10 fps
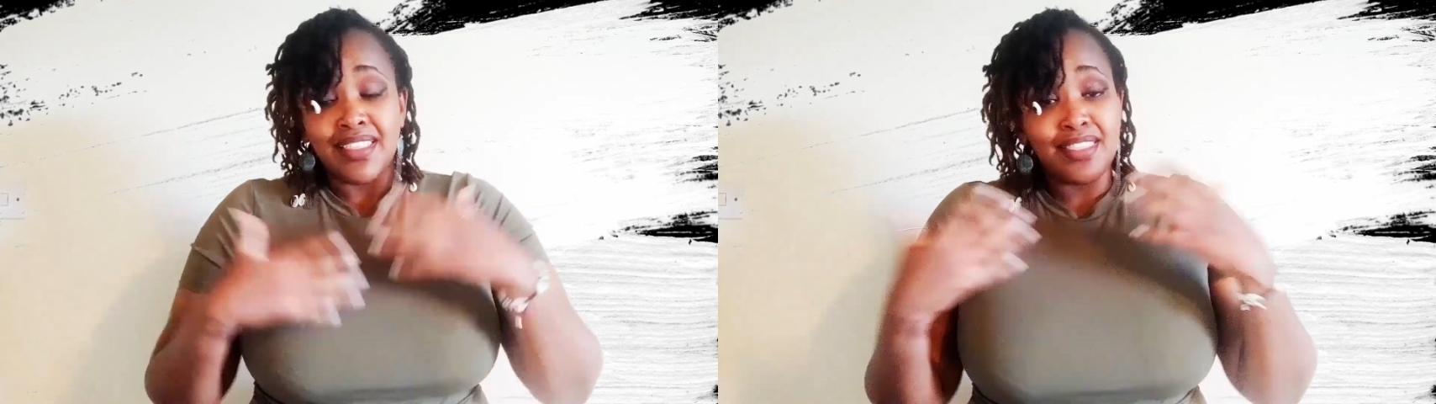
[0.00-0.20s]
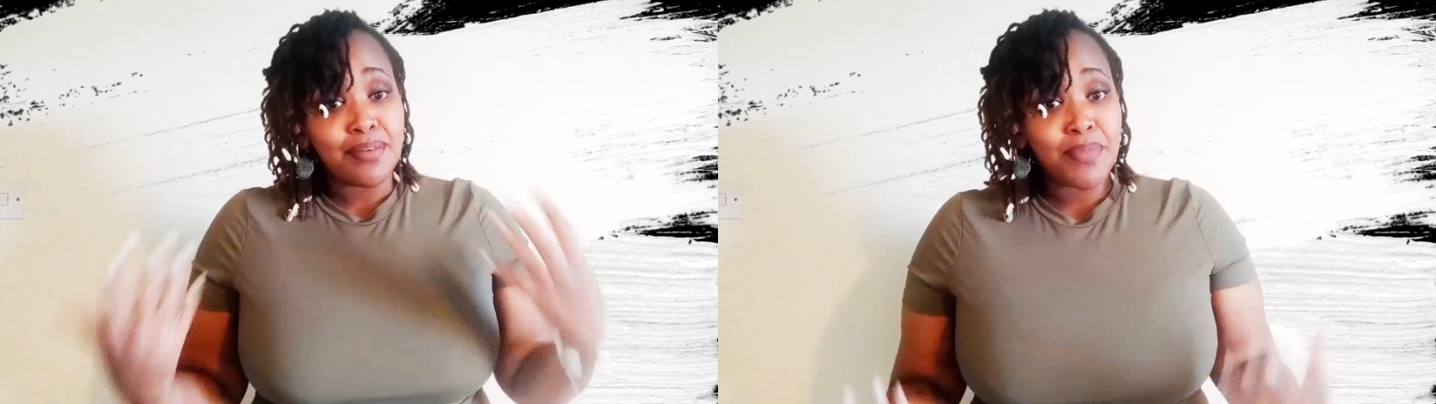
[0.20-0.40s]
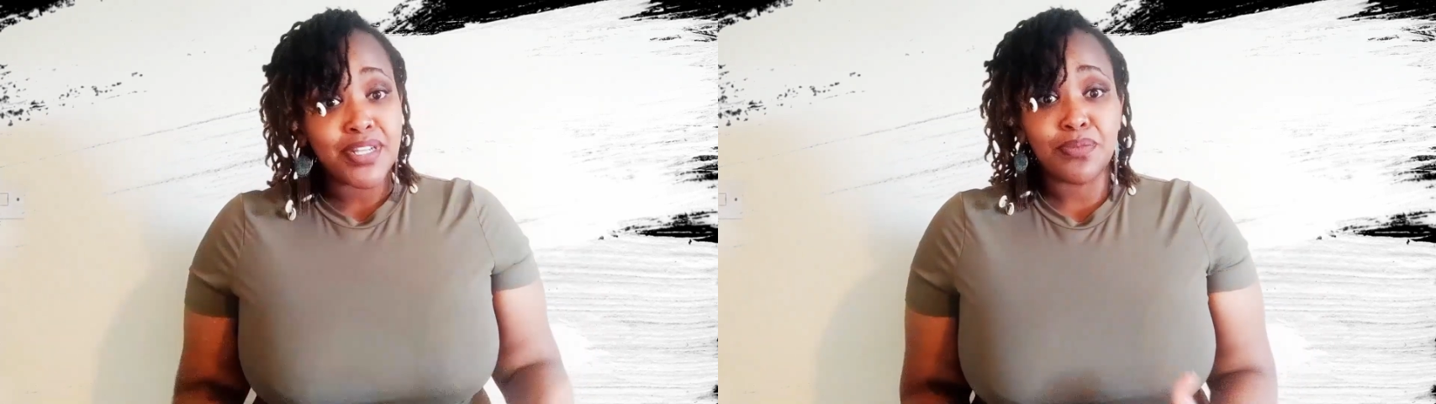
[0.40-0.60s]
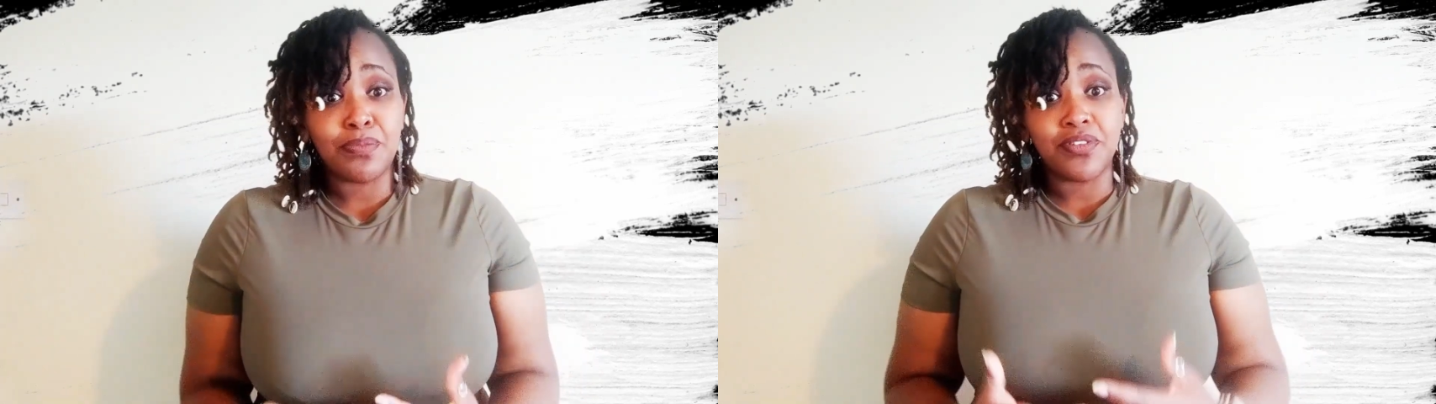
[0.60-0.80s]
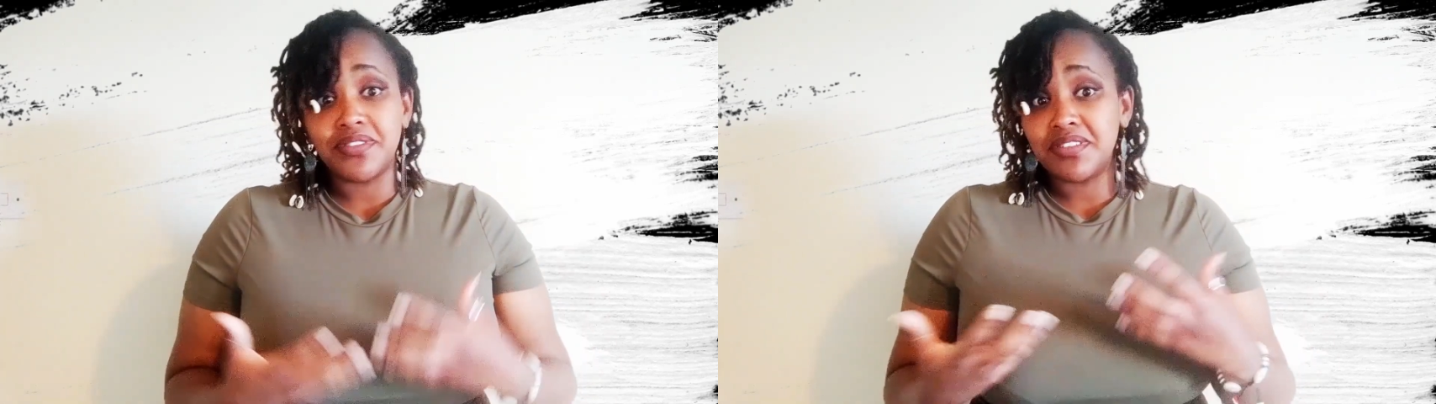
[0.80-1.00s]
the
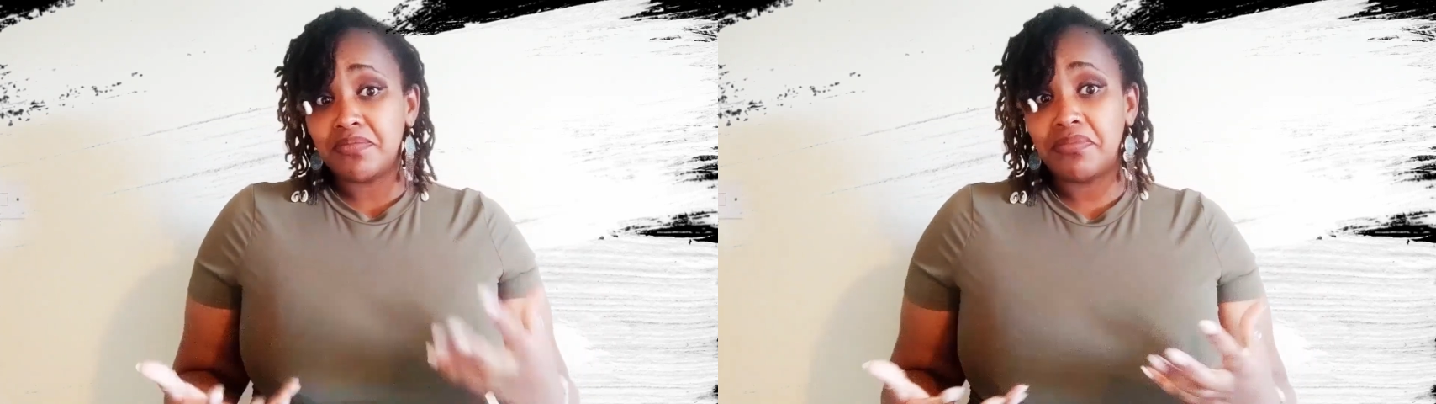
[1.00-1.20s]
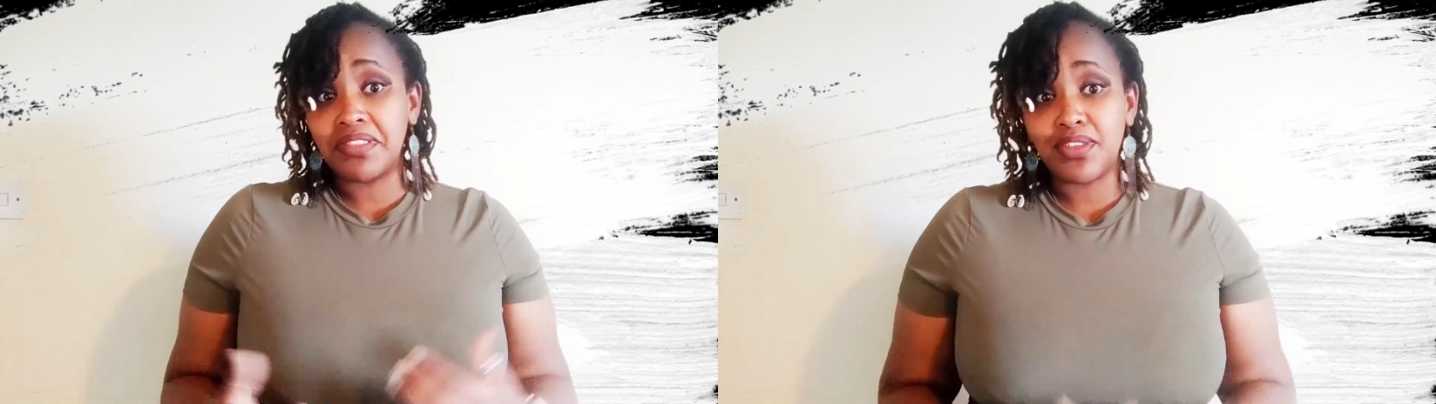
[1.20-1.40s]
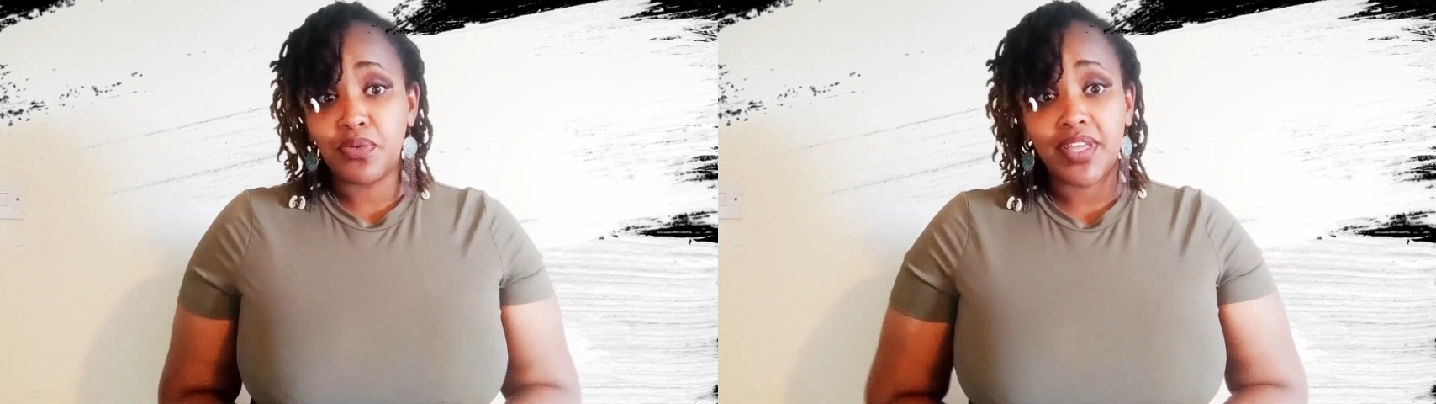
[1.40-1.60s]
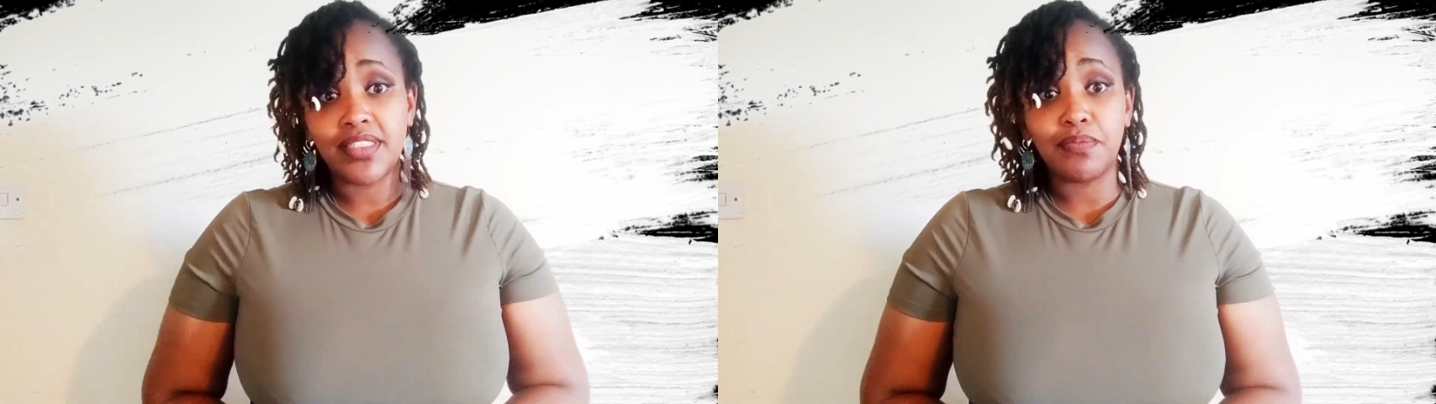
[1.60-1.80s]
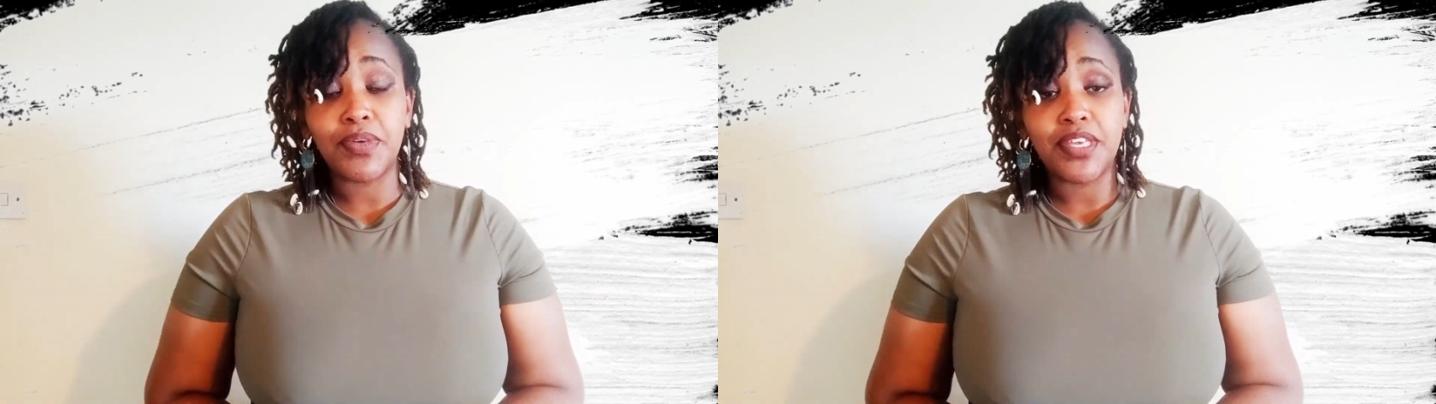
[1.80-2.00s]
metabolism in the way
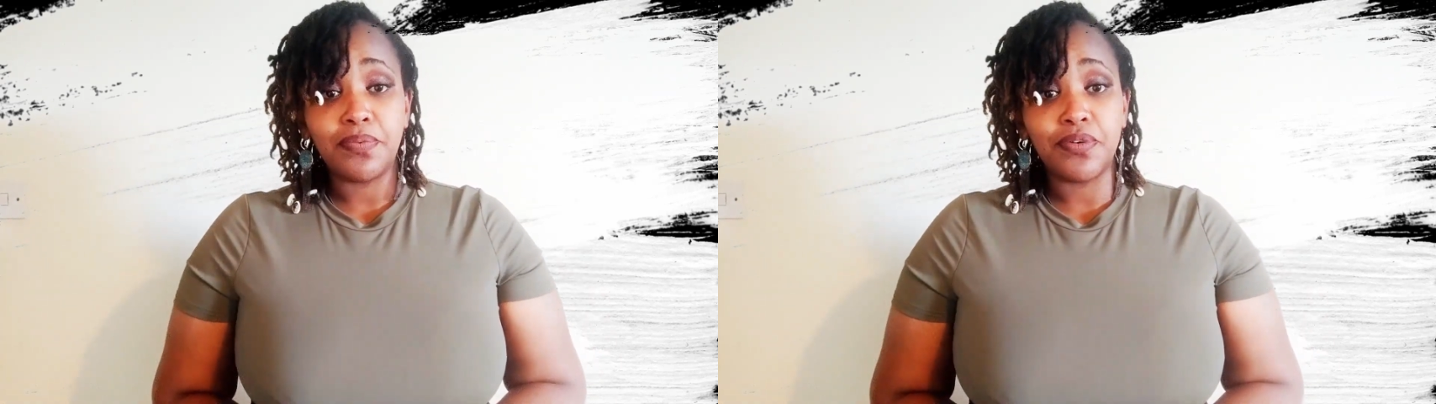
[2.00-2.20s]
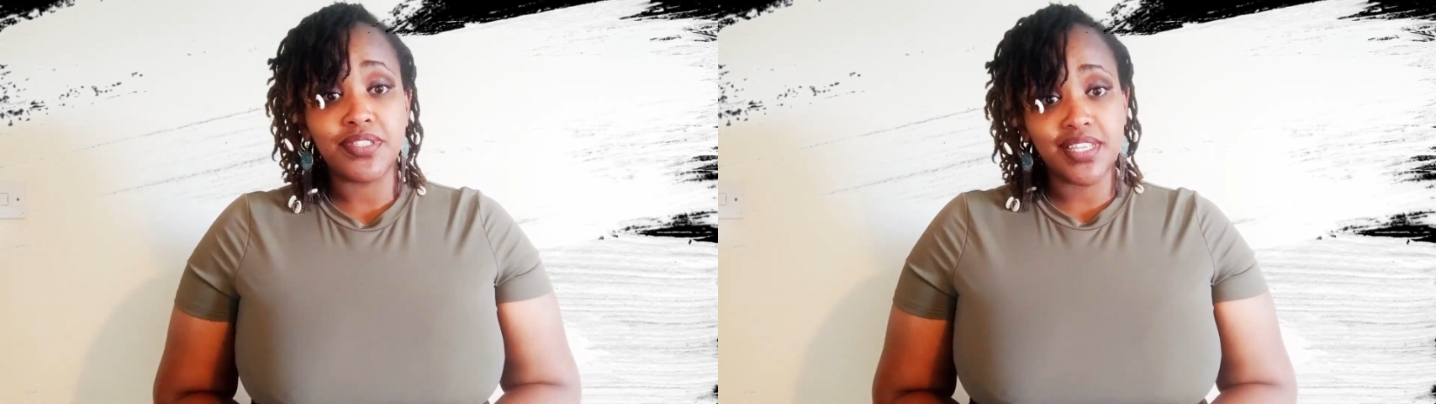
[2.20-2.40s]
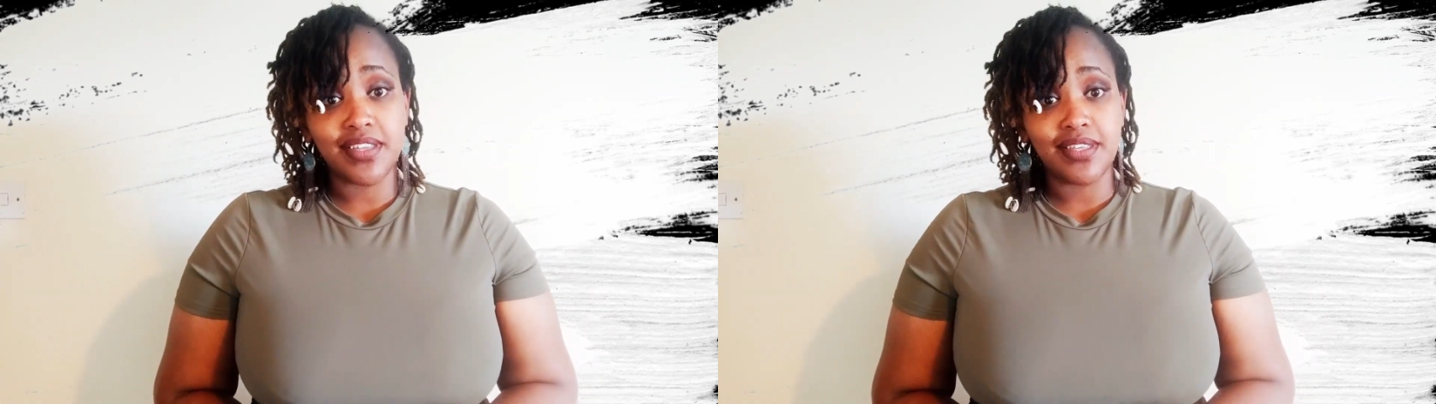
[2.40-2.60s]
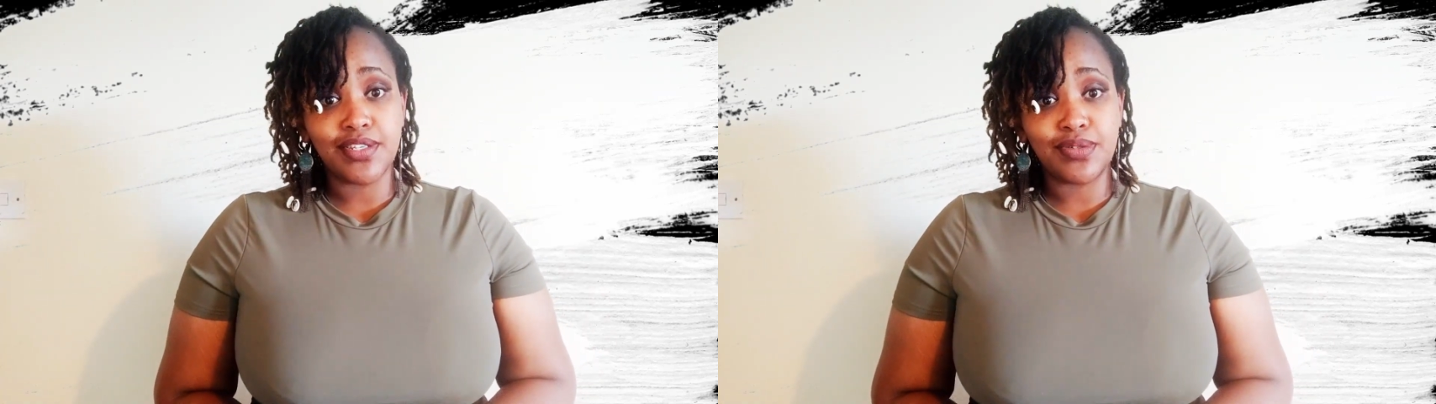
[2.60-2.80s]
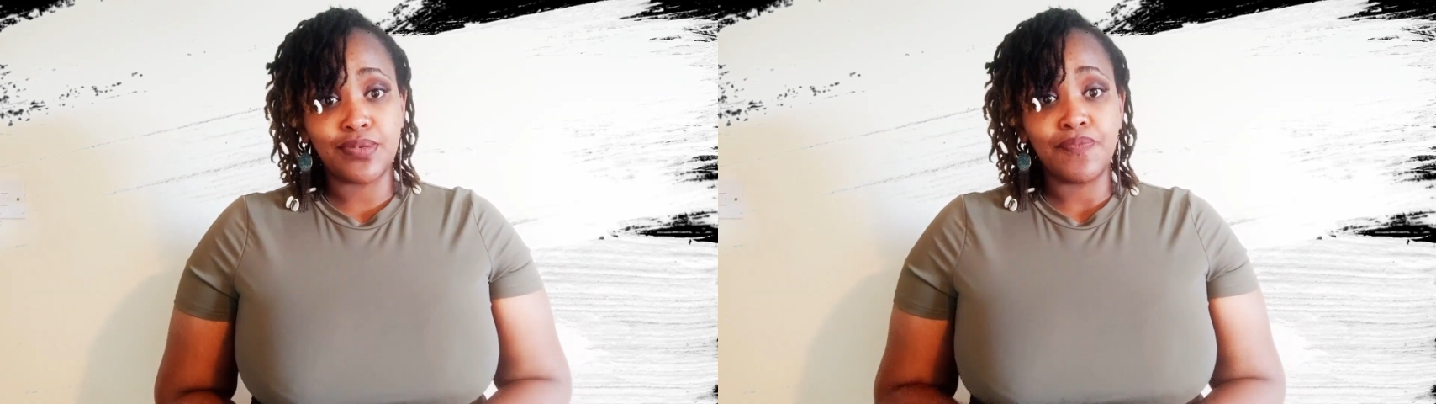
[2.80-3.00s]
that people say they
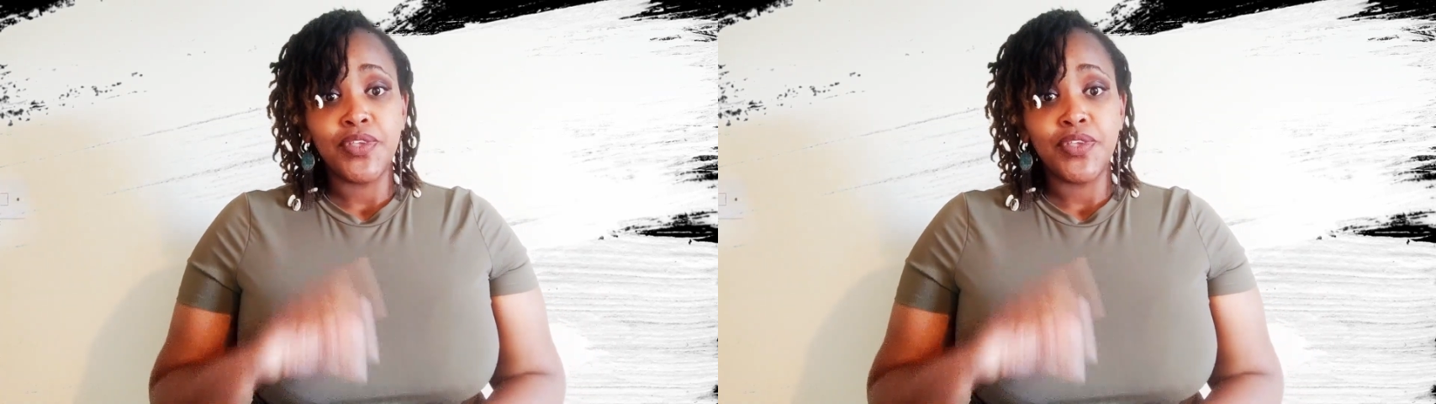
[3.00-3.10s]
do.